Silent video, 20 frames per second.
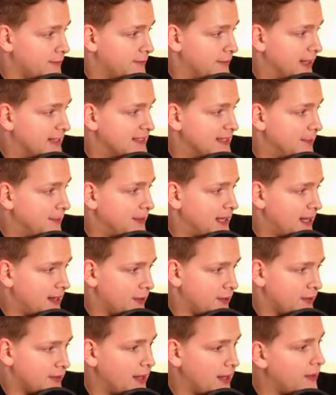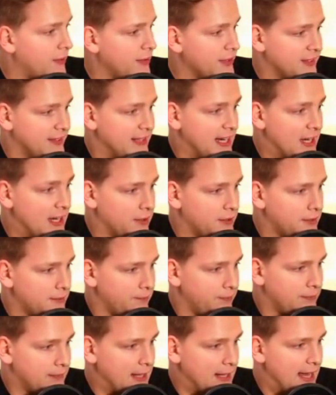except Tether. Tether is down.
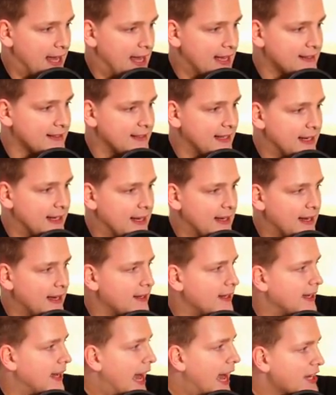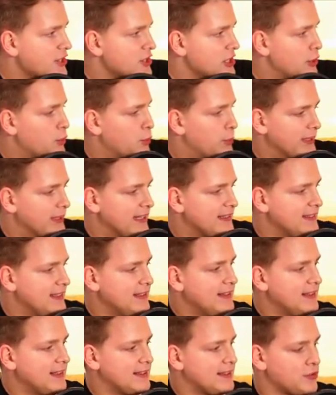And uh, actually, when I
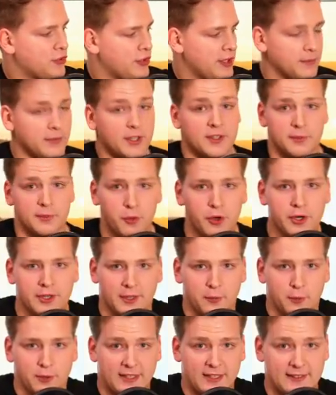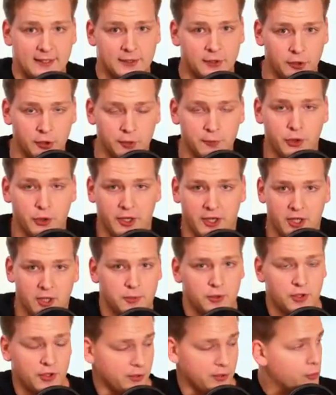did the stream this morning, when I did Good Morning
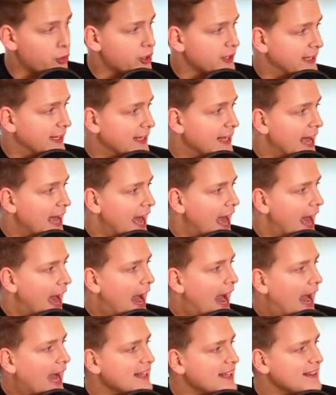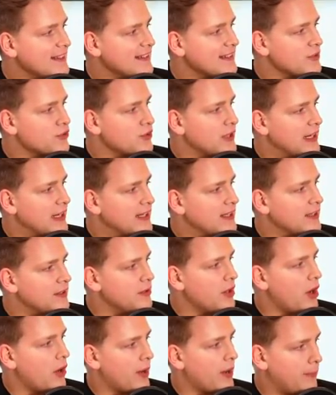Crypto this morning, I didn't really
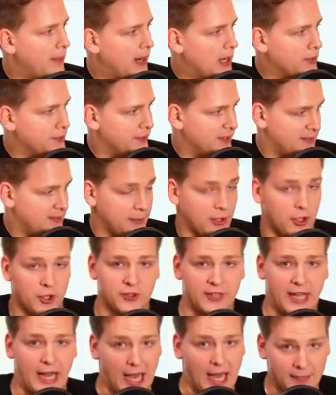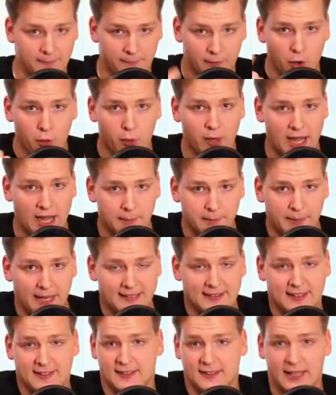know about this because I woke up
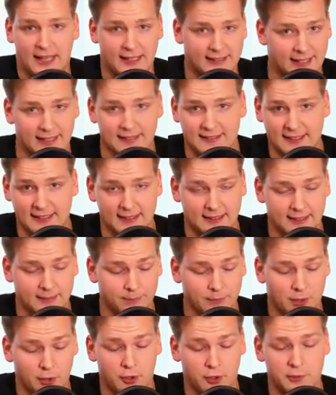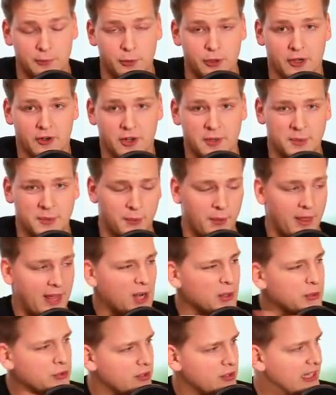and I and I did the Good Morning Crypto
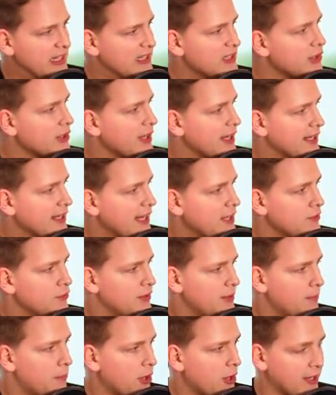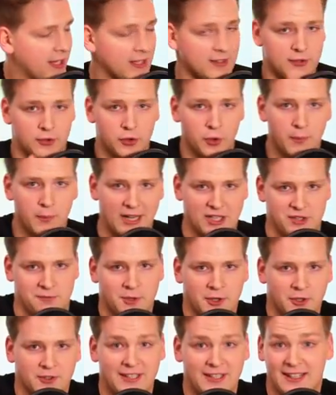without really looking into the markets too much
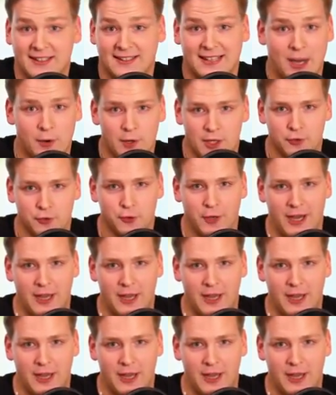because that is how I do. I